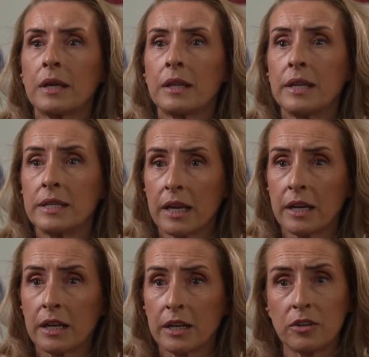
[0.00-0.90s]
These can
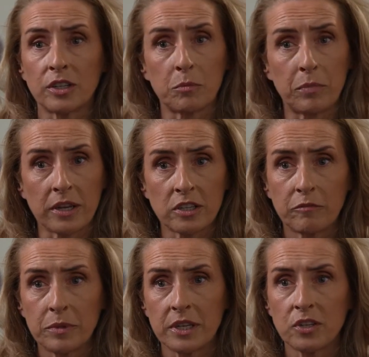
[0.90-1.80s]
include a competitive
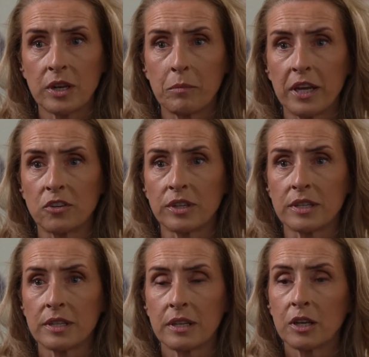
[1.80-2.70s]
positioning
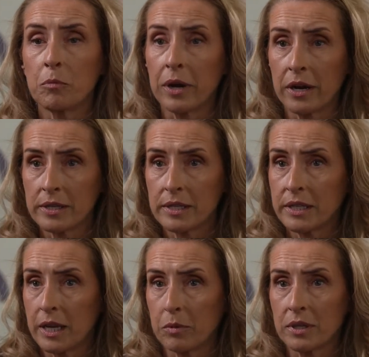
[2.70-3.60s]
matrix, comparison
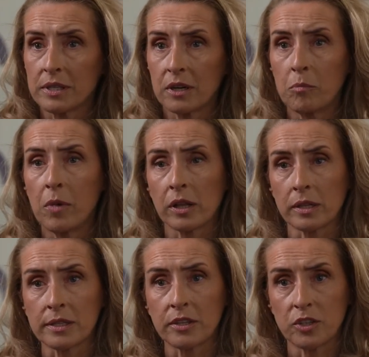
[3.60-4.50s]
tables, or
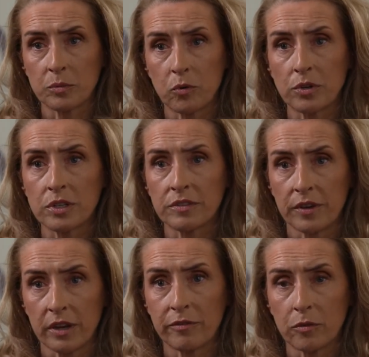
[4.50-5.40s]
models such as Porter's
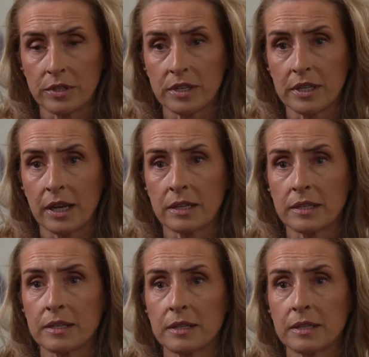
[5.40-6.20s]
5 Forces analysis.